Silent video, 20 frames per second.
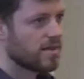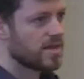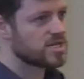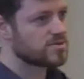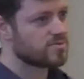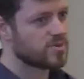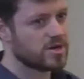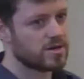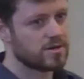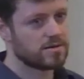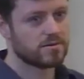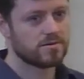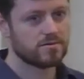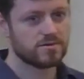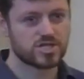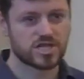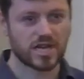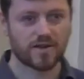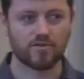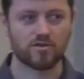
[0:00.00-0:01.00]
there's been
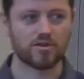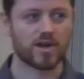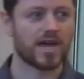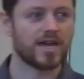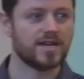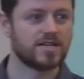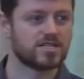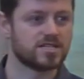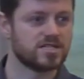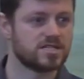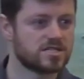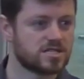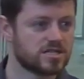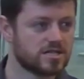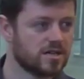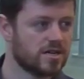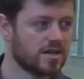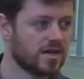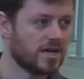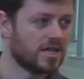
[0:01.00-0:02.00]
several cases
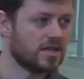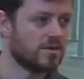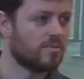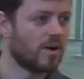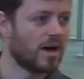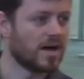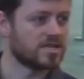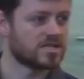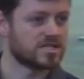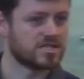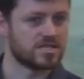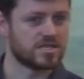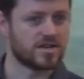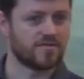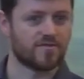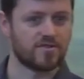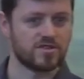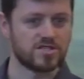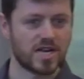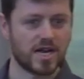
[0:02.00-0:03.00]
in the past in
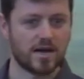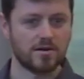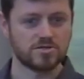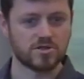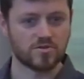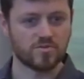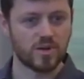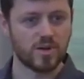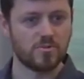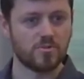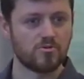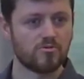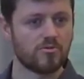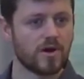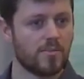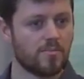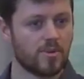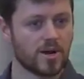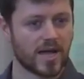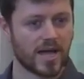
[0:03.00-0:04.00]
different towns of people
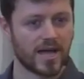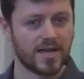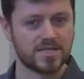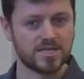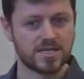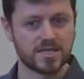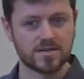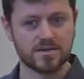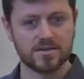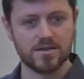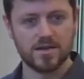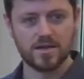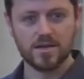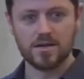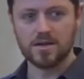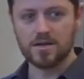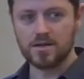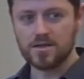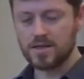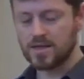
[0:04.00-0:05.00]
replicating
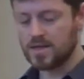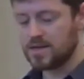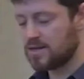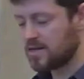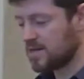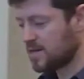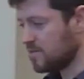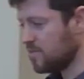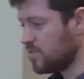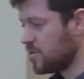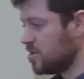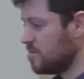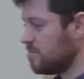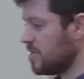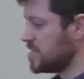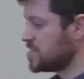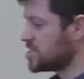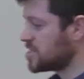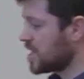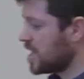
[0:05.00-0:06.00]
the Little
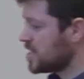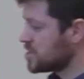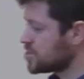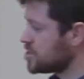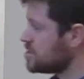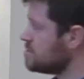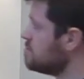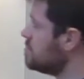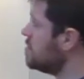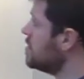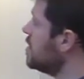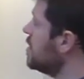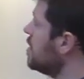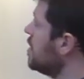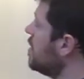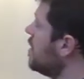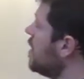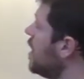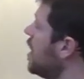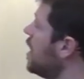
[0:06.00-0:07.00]
Mermaid statue,
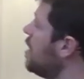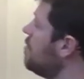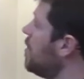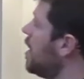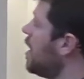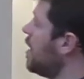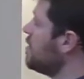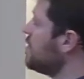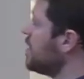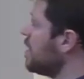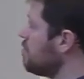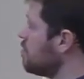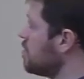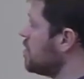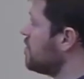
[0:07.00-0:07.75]
and they will